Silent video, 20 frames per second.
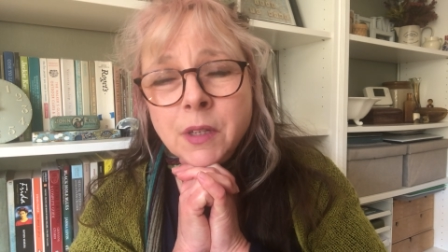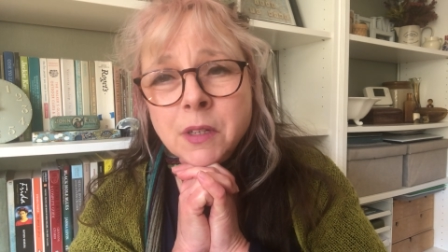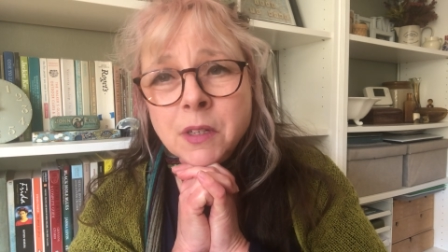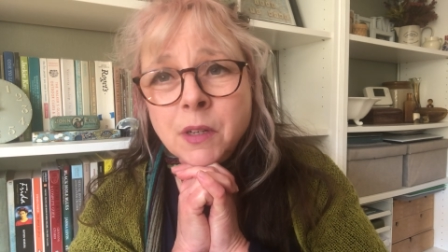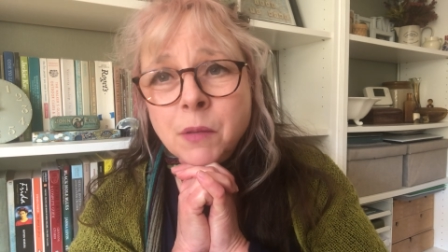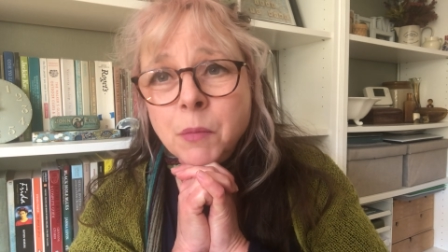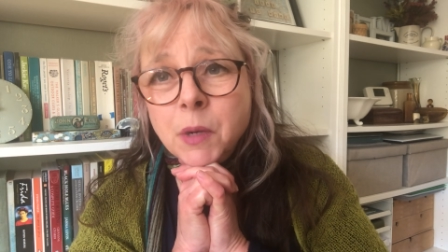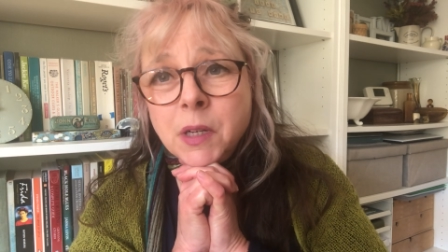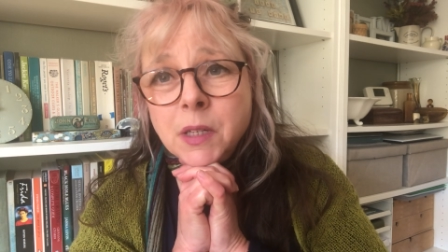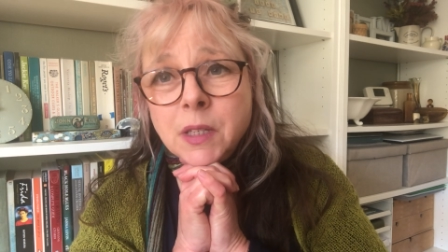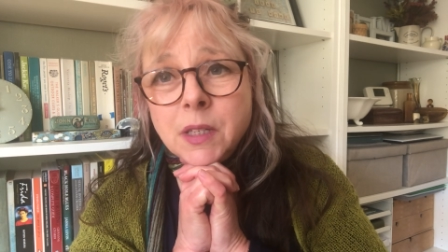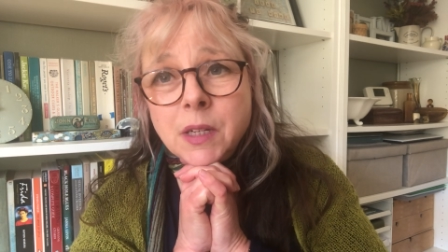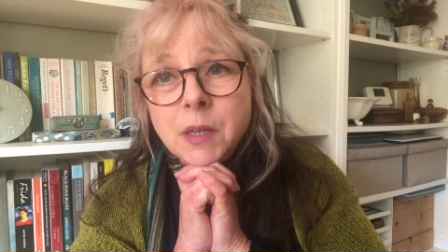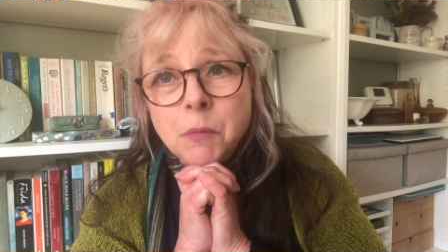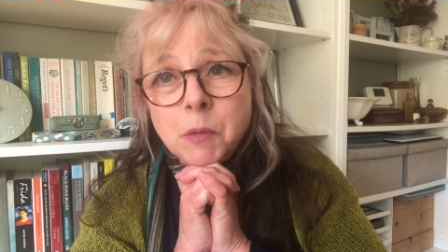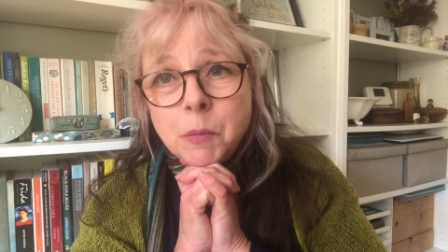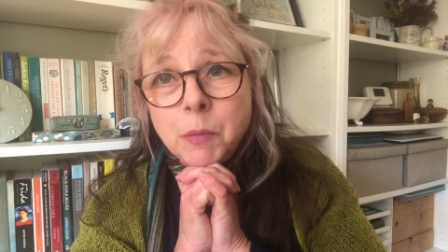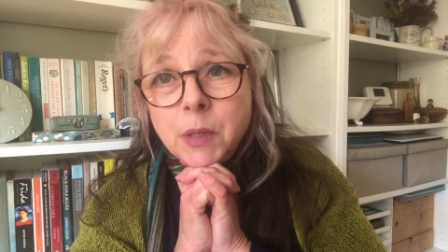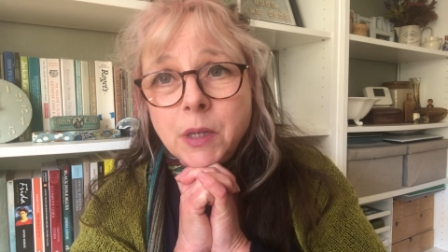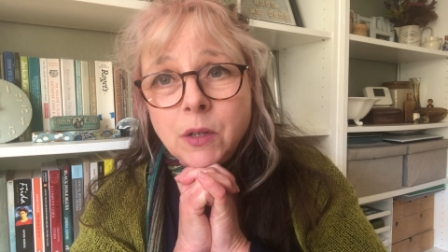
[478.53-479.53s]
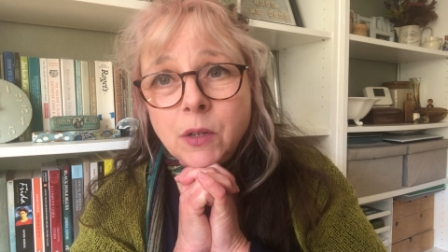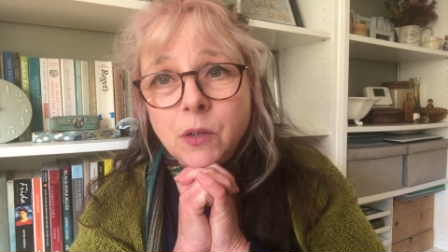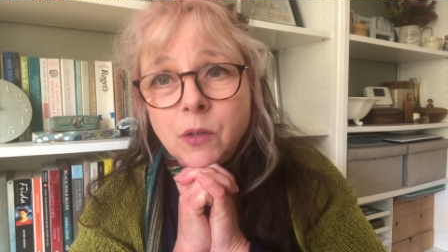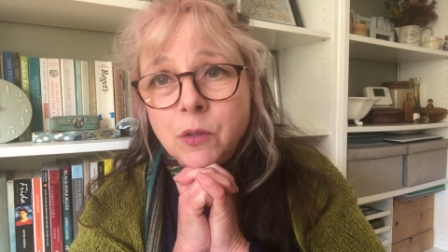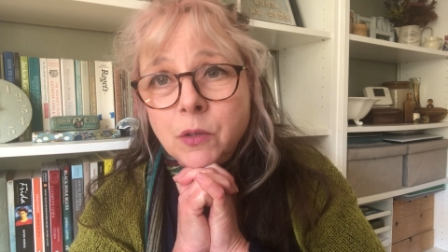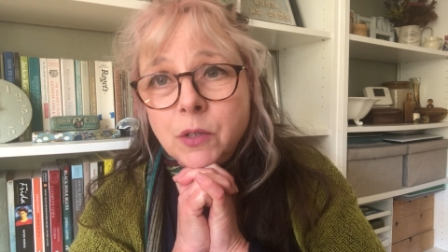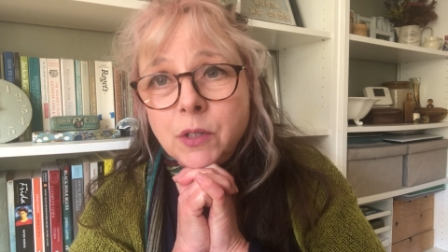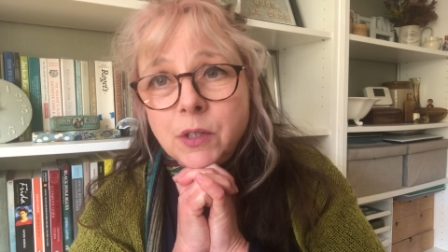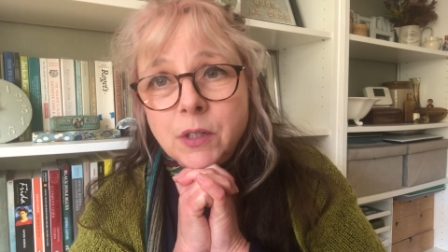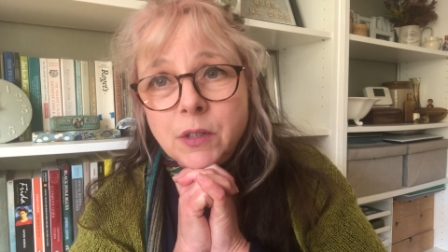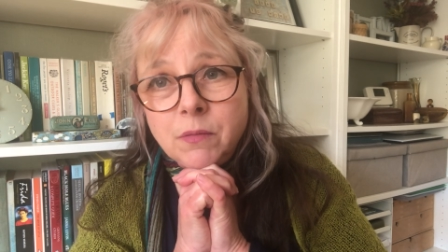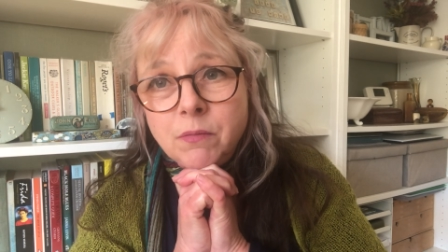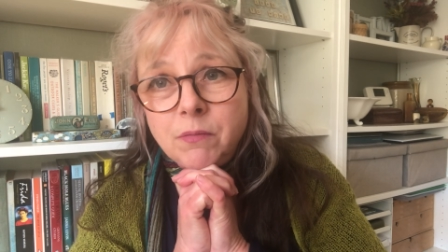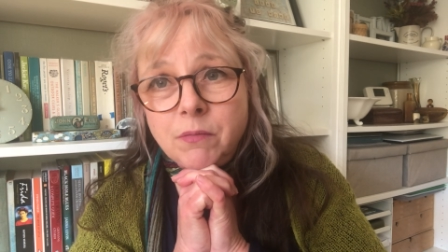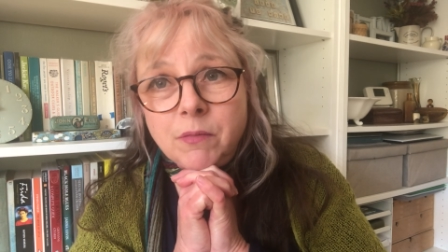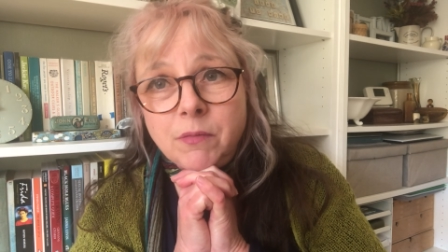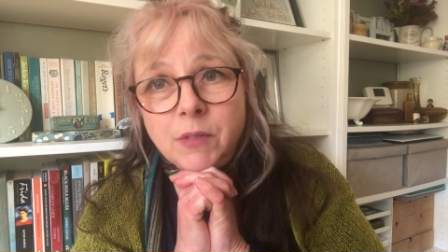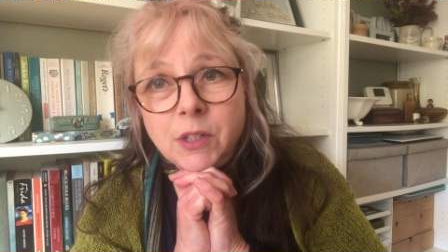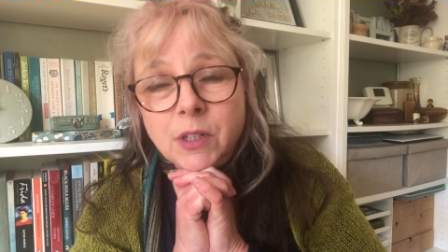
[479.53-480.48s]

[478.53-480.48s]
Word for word: So it might seem a bit odd and, you